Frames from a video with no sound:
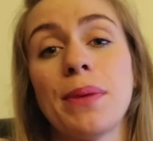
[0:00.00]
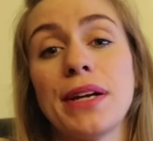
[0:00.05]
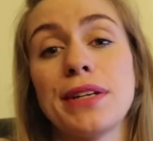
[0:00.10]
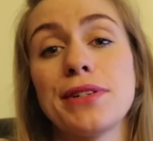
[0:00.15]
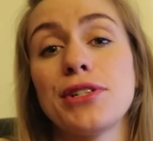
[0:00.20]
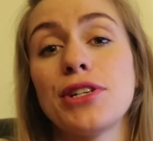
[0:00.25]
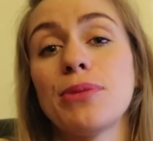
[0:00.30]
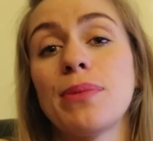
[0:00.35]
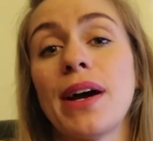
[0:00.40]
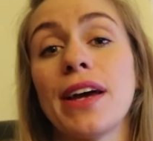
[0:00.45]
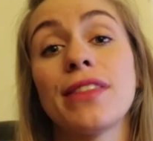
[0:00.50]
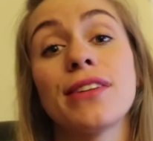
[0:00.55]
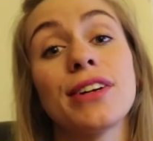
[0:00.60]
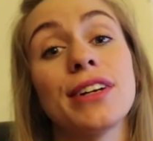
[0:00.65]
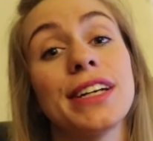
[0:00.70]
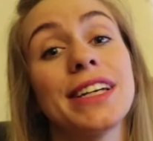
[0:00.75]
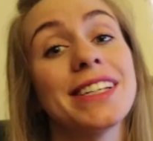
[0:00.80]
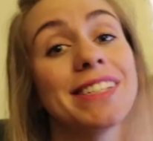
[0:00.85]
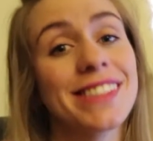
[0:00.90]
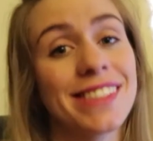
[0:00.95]
into my
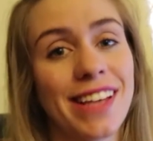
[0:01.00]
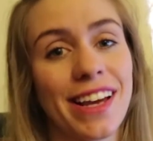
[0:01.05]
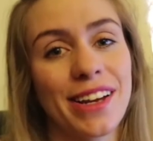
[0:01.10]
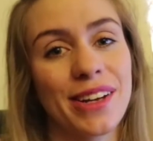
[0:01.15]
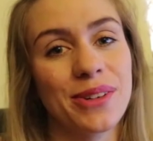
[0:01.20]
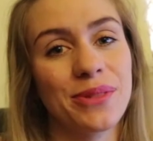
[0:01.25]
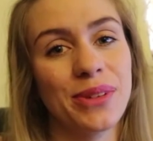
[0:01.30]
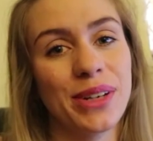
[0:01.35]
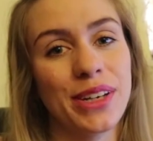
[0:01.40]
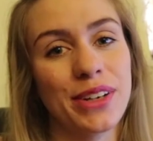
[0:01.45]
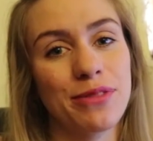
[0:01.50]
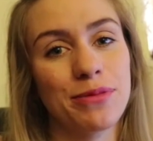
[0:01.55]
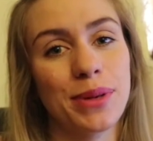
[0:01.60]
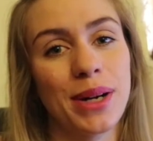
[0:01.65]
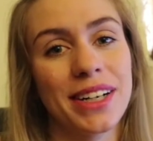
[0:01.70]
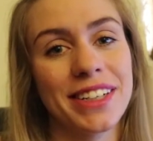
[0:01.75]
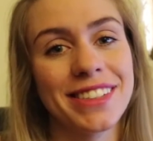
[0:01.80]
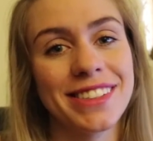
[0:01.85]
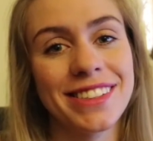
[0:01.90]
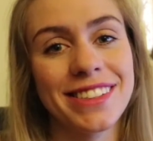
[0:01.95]
32nd week of
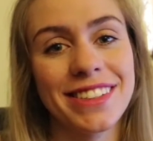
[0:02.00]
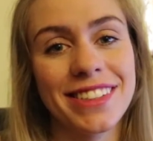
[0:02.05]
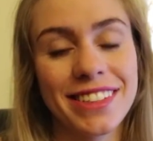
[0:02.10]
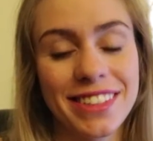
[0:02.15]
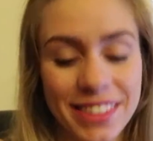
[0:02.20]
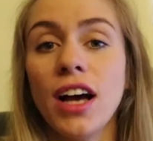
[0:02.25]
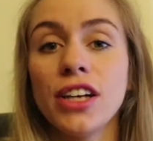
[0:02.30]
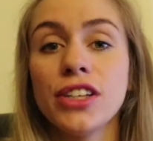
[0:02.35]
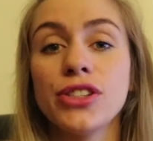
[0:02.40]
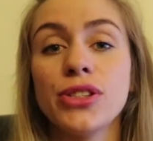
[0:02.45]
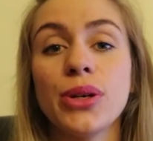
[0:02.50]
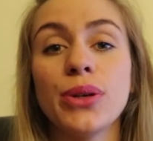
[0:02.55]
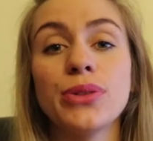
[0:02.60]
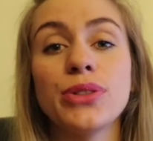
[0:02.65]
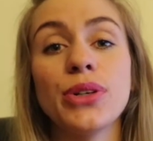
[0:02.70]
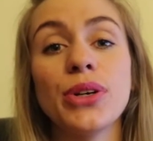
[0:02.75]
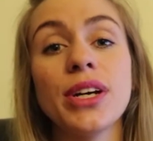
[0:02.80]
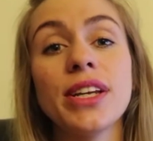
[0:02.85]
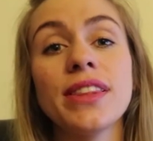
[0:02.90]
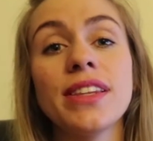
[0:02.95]
pregnancy. So
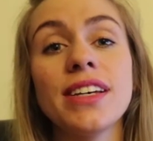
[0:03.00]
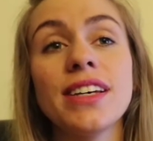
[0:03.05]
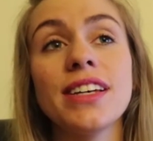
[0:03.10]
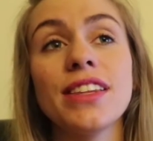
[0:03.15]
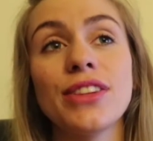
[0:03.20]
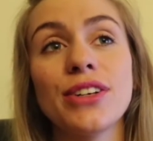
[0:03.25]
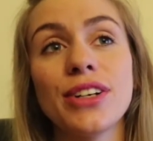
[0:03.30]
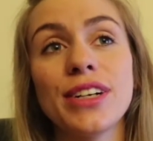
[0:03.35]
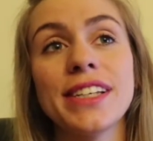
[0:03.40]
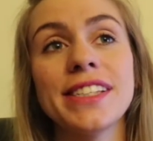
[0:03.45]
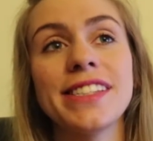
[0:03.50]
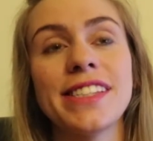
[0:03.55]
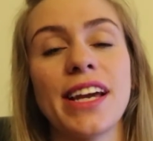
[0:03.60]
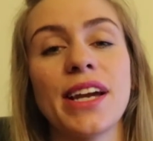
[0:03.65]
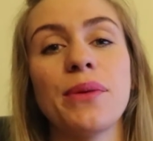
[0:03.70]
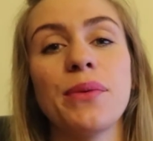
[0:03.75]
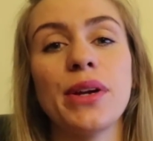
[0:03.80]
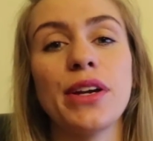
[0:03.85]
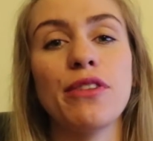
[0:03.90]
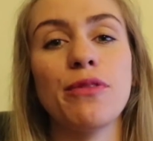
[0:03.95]
during the
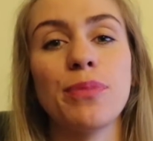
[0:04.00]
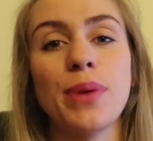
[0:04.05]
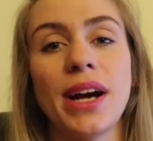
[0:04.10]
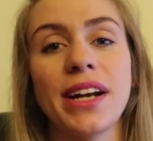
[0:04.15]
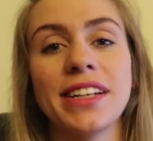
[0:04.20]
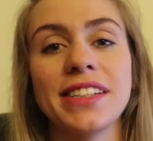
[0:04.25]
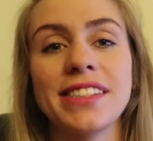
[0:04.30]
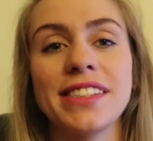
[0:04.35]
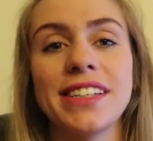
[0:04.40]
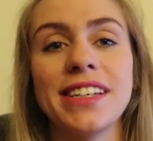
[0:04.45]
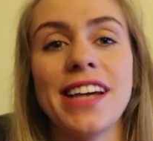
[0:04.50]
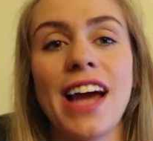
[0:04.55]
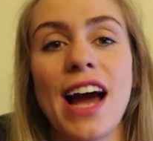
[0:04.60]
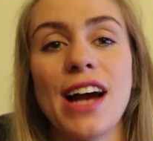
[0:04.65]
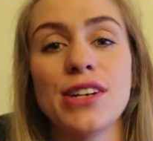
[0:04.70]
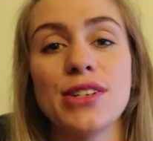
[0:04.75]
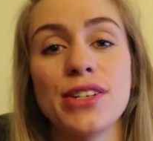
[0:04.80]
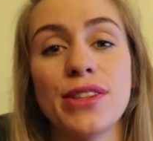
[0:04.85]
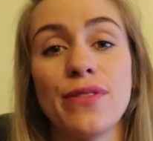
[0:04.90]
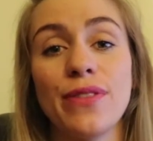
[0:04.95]
32nd week of pregnancy,
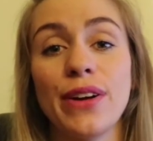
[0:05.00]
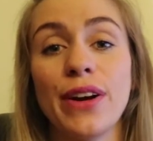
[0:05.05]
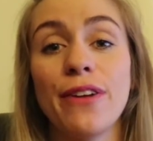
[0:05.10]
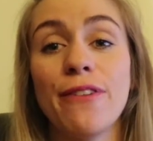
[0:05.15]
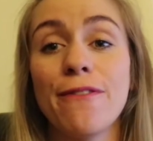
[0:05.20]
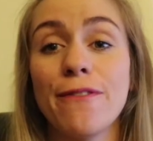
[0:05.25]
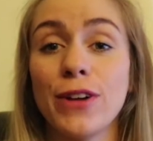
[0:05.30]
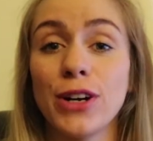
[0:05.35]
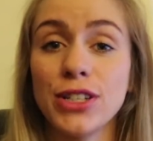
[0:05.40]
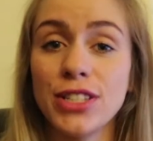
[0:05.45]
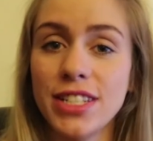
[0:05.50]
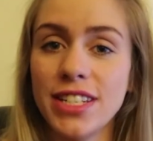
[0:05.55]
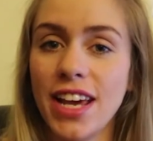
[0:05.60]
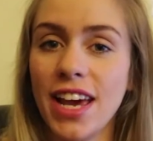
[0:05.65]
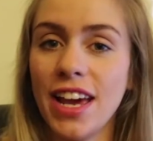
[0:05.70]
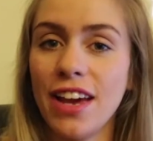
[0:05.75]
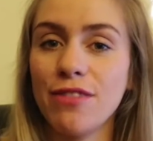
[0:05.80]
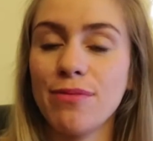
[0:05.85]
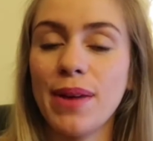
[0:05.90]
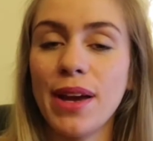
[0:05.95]
actually the very first
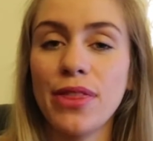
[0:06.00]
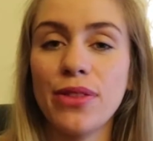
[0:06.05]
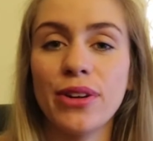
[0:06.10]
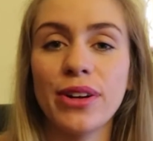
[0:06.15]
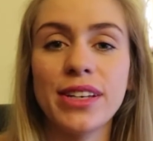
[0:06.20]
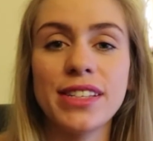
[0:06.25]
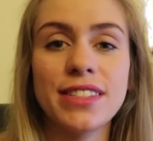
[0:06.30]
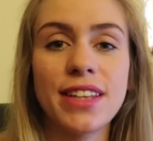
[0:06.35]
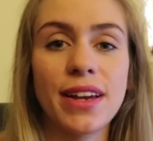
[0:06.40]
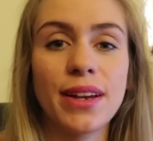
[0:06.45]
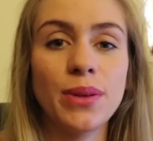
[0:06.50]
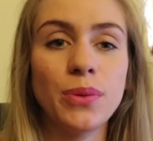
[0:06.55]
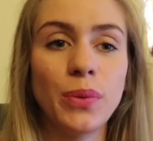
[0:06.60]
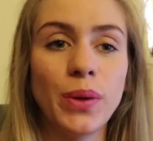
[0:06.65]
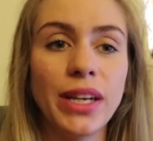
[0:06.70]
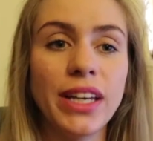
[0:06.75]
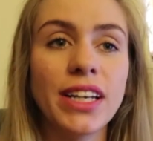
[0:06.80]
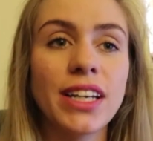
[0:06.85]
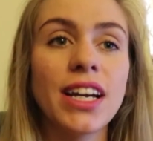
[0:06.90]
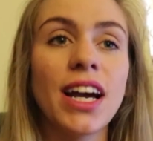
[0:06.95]
day of my 32nd
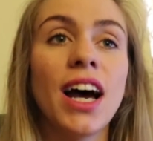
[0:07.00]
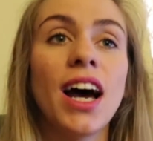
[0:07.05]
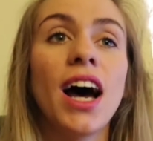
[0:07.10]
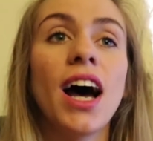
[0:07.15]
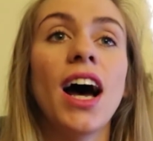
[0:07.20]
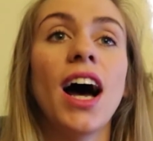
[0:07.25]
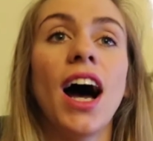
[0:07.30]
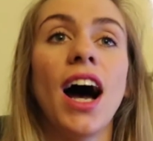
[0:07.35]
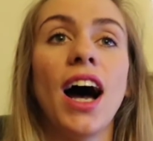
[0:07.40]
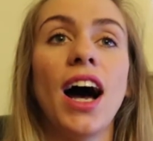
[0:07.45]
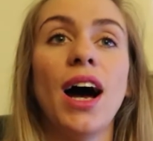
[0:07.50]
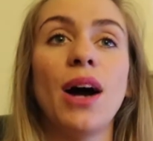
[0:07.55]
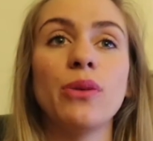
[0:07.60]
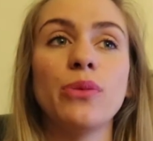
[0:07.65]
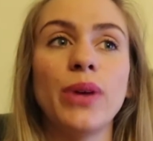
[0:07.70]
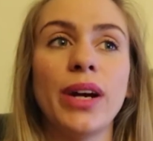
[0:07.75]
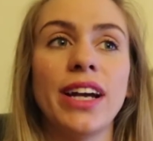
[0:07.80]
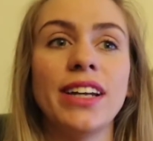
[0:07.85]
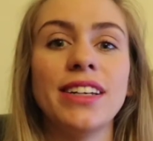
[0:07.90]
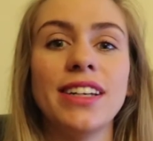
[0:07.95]
week,
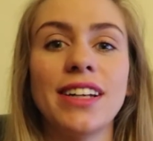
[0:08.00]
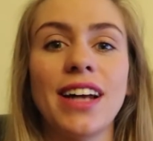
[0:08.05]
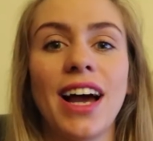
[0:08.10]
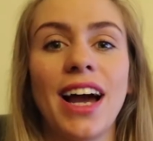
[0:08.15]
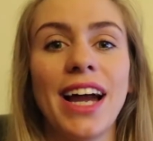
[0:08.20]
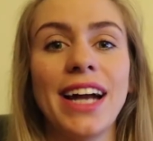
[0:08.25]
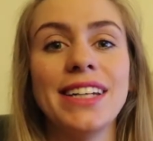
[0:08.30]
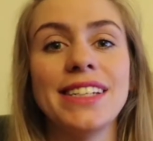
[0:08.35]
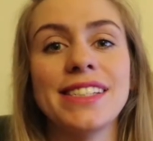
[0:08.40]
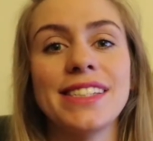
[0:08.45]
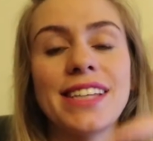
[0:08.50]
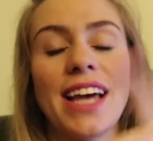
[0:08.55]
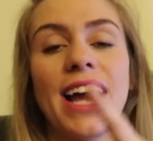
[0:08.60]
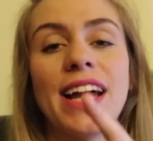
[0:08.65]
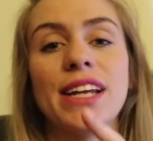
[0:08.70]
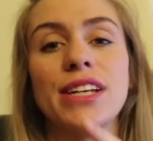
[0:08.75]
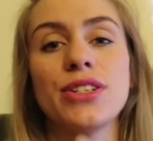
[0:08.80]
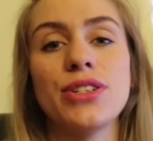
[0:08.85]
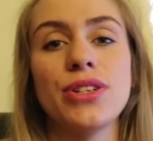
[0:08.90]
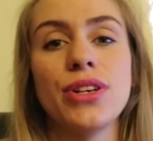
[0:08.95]
Randy and I
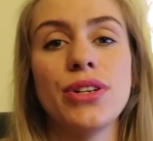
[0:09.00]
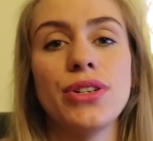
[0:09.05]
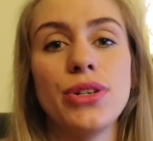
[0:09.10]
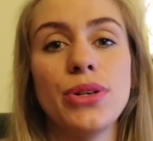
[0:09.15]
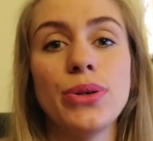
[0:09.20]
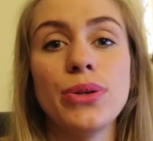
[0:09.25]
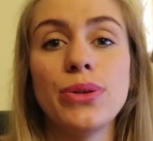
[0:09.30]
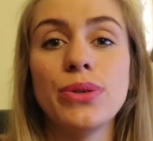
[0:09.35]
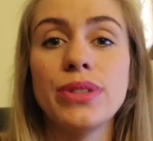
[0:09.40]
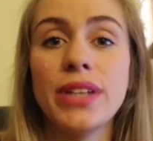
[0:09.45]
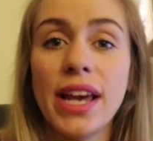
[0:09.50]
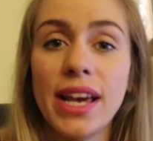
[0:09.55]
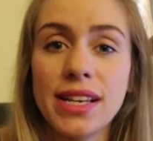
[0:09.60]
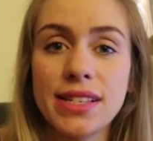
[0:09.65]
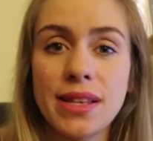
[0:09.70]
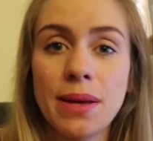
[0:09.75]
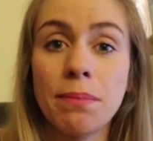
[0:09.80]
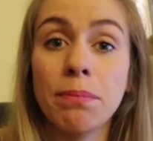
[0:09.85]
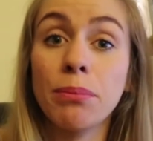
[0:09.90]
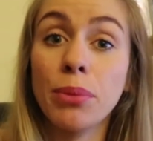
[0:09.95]
decided to take
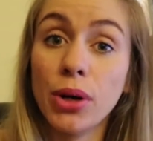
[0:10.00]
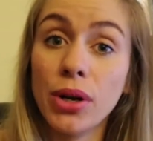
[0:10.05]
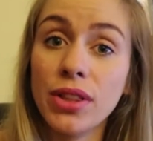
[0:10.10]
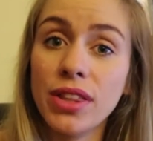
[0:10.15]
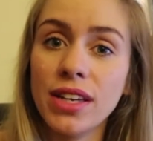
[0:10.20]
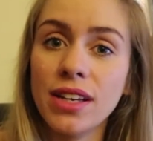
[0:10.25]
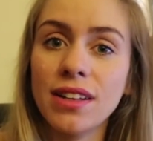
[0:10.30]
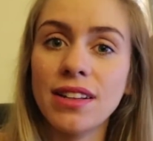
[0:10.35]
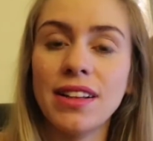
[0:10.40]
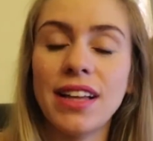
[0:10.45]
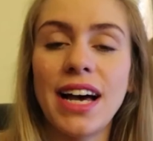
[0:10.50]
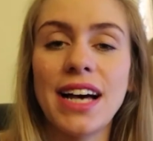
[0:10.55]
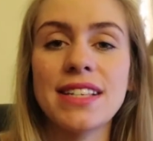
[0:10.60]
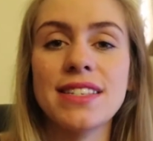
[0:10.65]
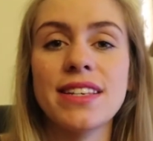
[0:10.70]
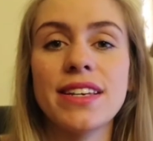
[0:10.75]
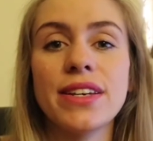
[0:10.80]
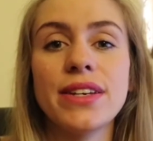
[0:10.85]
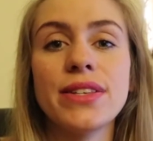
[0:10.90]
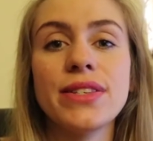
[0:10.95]
some birthing
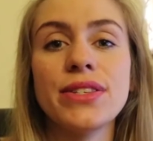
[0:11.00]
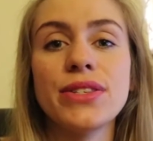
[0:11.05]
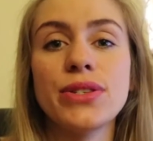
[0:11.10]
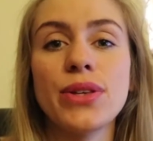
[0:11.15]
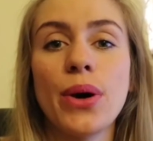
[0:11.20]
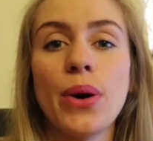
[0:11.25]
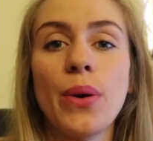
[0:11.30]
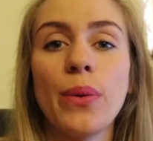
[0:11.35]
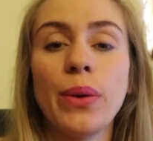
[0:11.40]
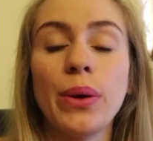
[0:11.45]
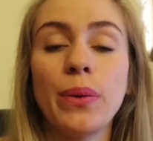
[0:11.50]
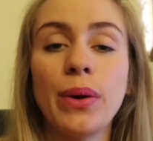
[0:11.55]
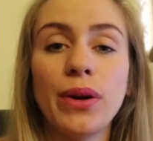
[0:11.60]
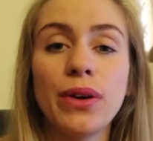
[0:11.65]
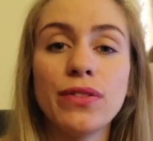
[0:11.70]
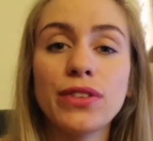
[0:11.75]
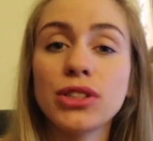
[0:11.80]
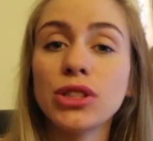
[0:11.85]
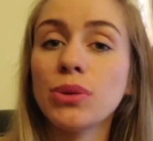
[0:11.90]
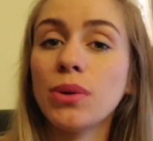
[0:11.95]
classes. So we went
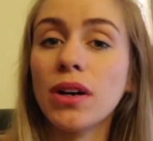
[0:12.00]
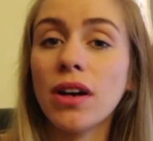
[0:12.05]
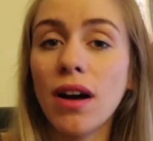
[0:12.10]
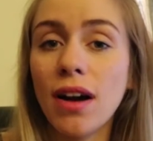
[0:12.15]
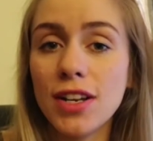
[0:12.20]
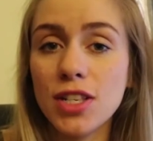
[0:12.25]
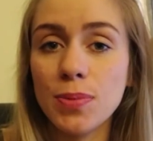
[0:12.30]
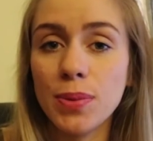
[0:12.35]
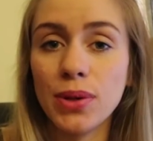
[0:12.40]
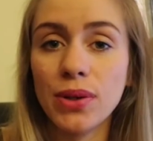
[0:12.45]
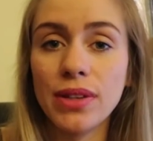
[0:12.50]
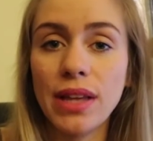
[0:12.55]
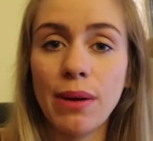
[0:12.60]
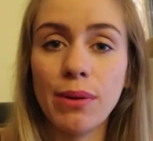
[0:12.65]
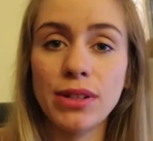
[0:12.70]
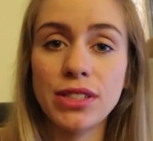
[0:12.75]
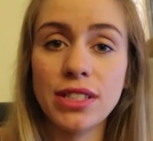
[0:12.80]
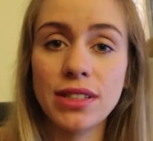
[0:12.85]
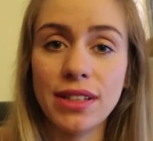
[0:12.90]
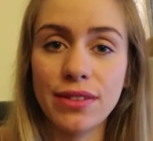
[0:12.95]
over to our hospital that
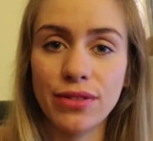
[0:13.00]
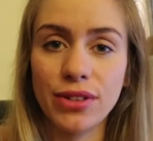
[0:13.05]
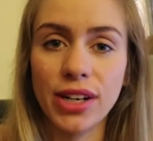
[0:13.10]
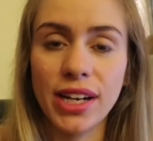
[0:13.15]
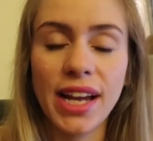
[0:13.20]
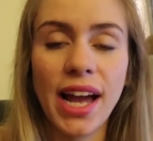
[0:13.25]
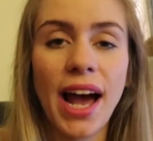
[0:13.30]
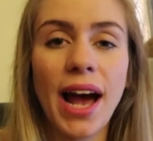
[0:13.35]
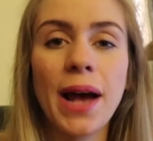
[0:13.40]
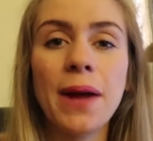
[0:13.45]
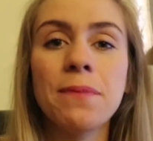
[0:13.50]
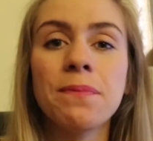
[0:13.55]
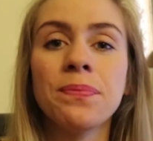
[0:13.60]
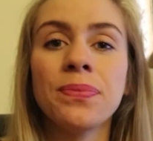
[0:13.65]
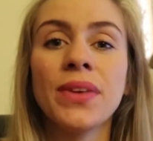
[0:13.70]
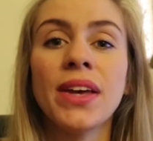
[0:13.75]
we're delivering at,